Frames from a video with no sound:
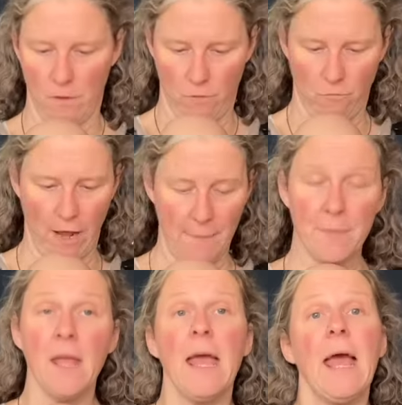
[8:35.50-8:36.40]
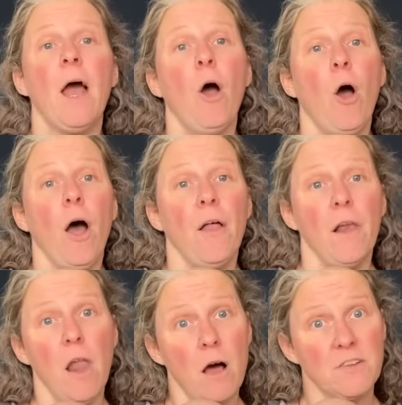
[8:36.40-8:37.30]
Right.
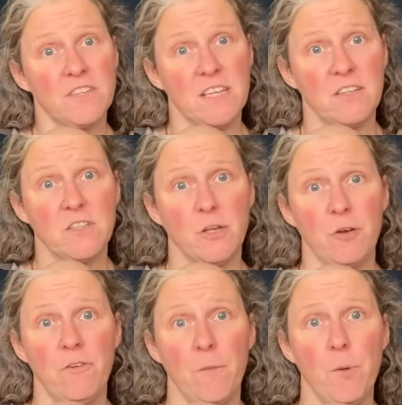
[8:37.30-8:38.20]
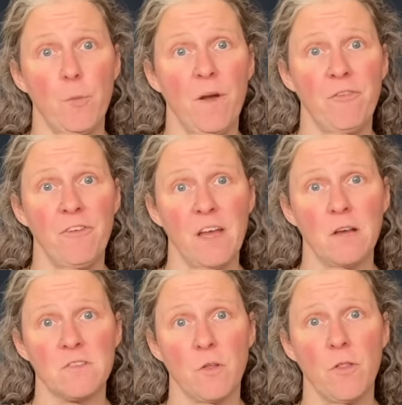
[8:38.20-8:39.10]
Last thing to do, if I put my
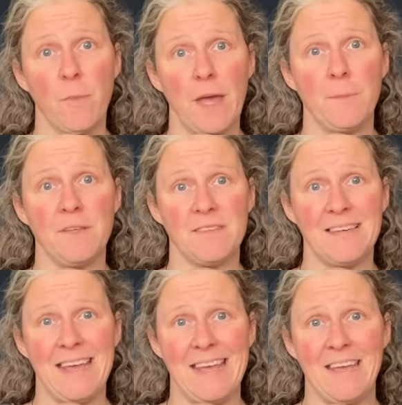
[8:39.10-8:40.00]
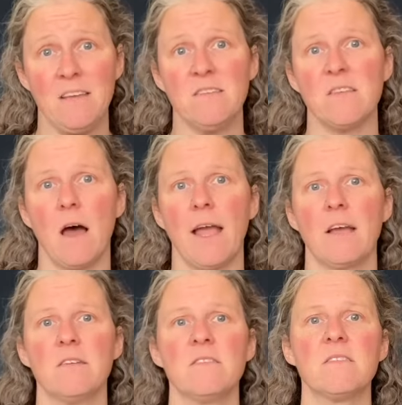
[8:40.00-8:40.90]
fingers on the baby's knees, I
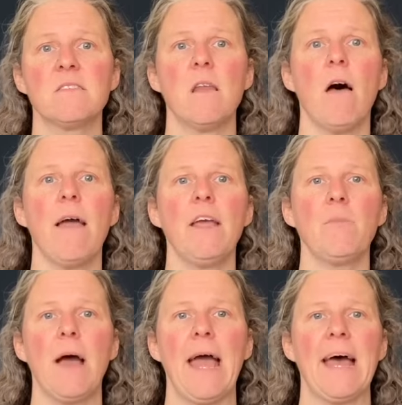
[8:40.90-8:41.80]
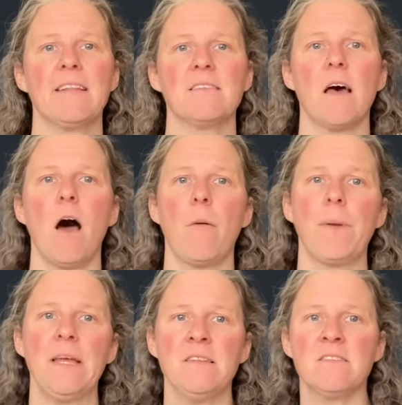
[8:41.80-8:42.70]
can slide my hands up
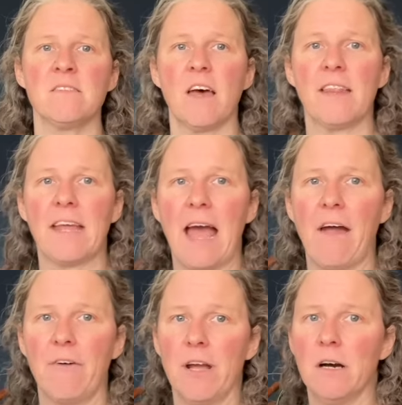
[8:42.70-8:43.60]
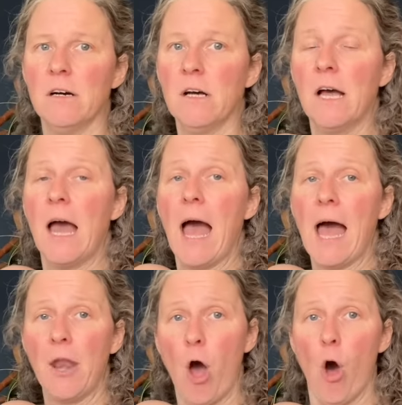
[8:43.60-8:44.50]
inside the carrier
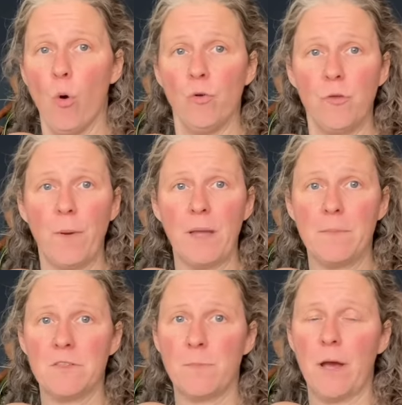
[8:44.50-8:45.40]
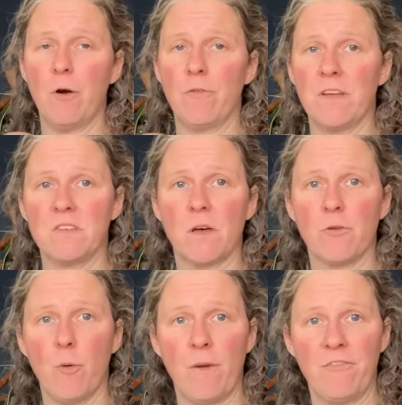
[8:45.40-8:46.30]
and hold the baby's pelvis. So I've
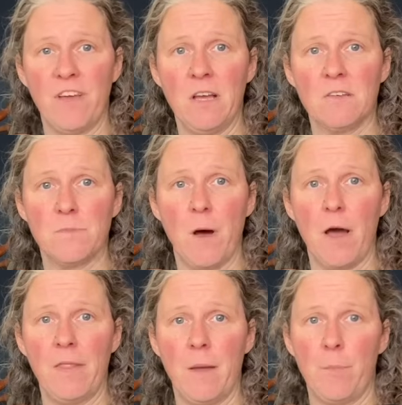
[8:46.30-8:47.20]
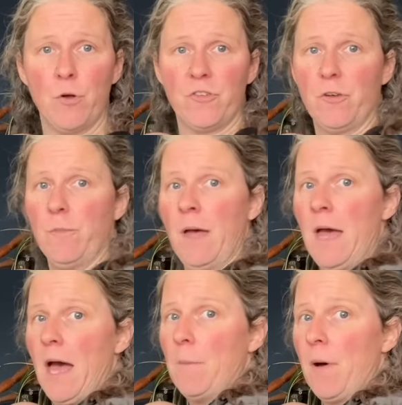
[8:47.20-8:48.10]
got my fingers behind their bottom
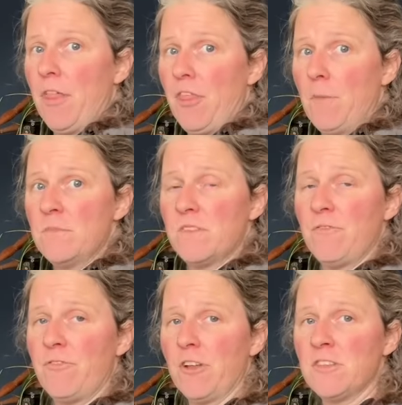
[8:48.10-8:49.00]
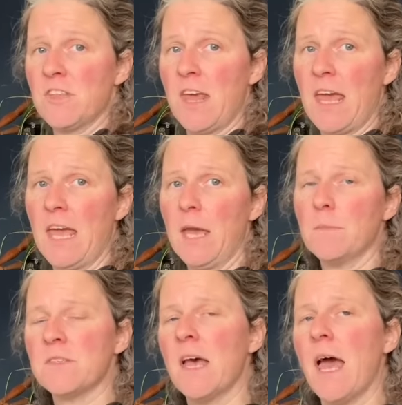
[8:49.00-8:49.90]
and my thumbs in front of their
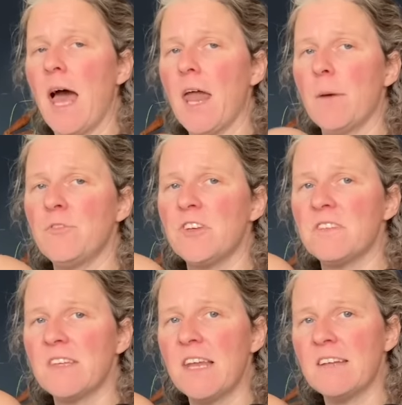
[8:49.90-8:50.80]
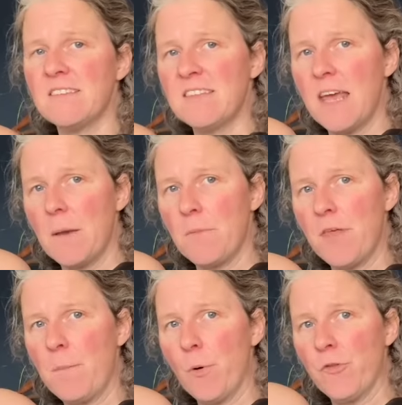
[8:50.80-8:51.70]
hips. And I'm just going to tip
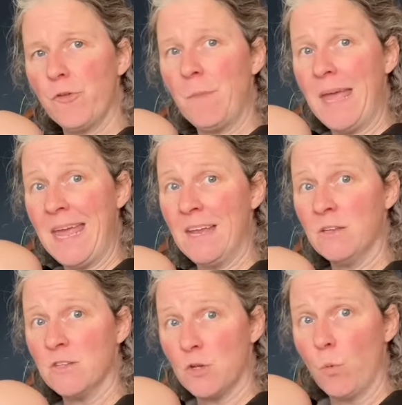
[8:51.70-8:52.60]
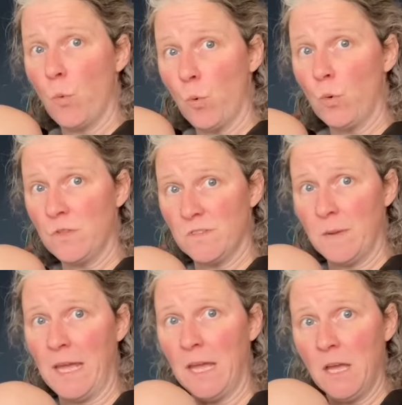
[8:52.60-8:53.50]
their bottom in towards
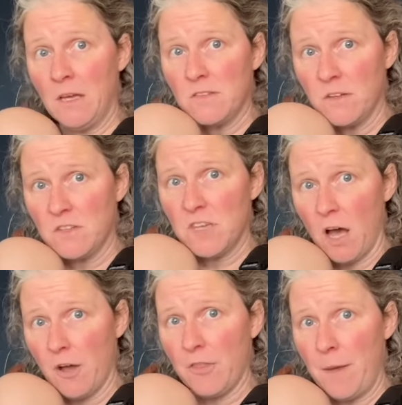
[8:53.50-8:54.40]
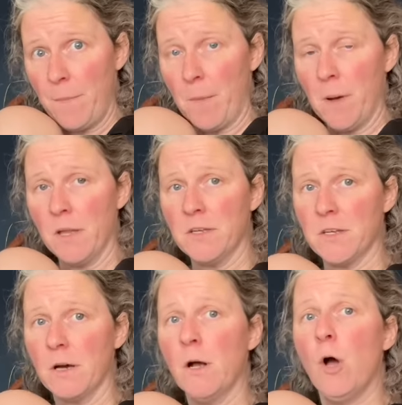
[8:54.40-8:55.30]
me. So tuck their bum
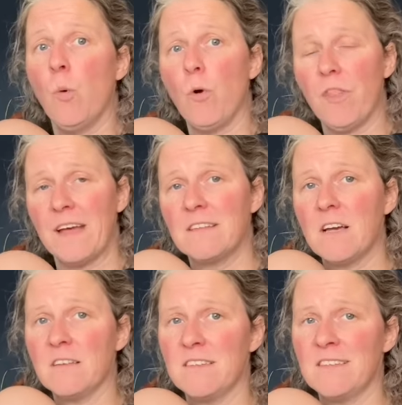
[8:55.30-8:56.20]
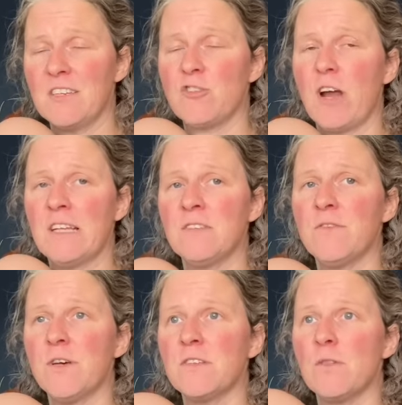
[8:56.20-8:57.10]
under. What that does is it
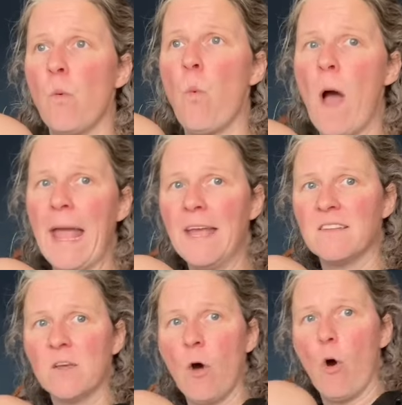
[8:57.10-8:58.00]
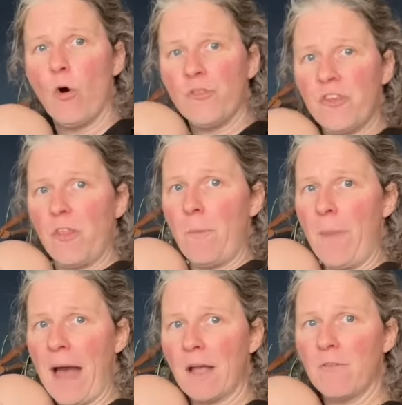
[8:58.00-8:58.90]
transfers the weight onto the
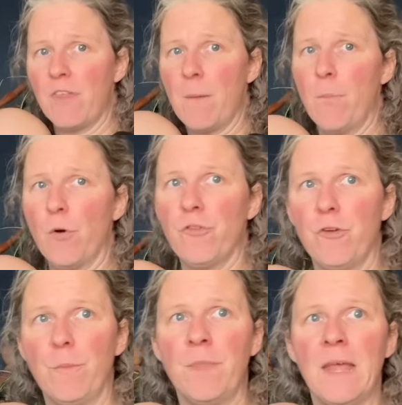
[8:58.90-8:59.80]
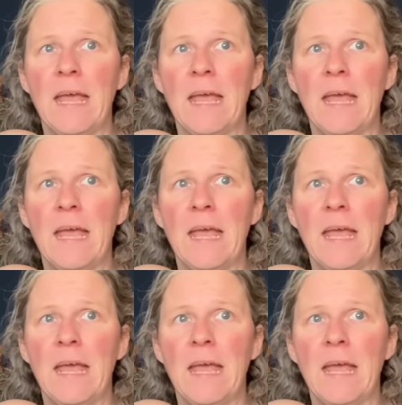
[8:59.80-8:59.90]
back of their bottom.